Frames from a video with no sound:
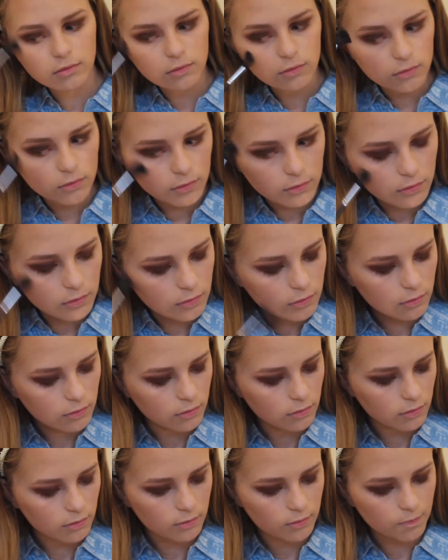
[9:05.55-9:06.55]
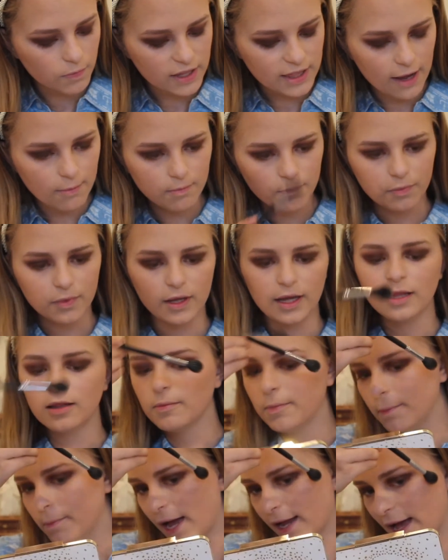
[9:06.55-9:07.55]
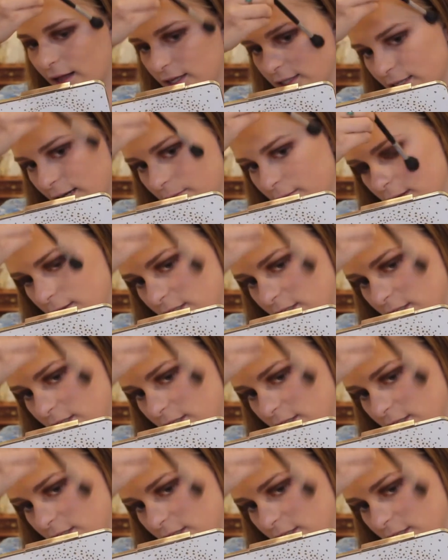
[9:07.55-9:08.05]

don't know if you knew this, but she's going to the